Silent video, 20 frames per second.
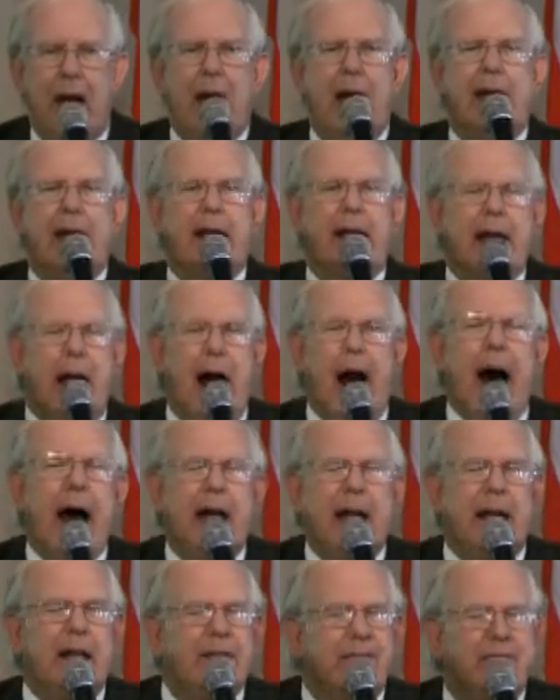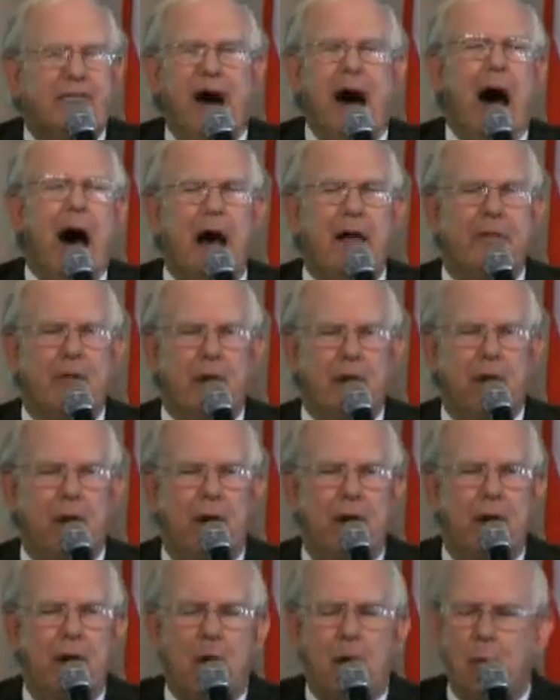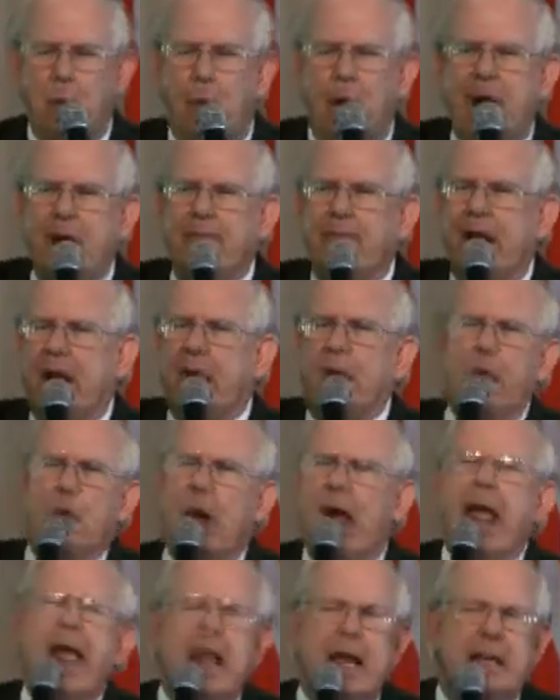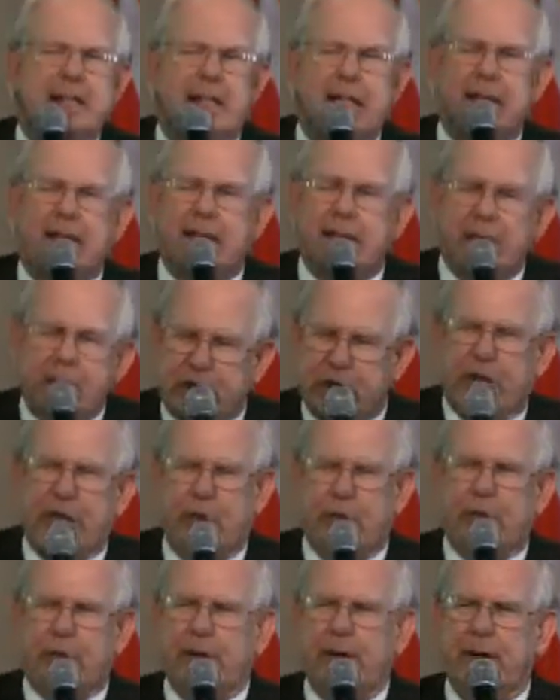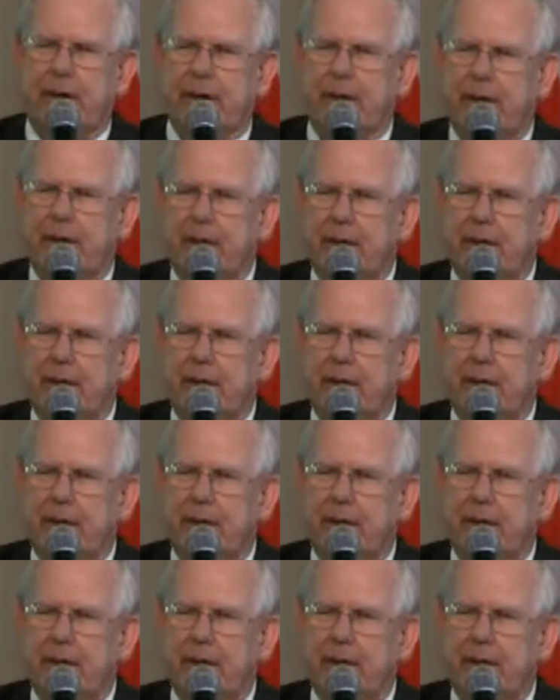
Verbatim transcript: a godly father, one that raises the children,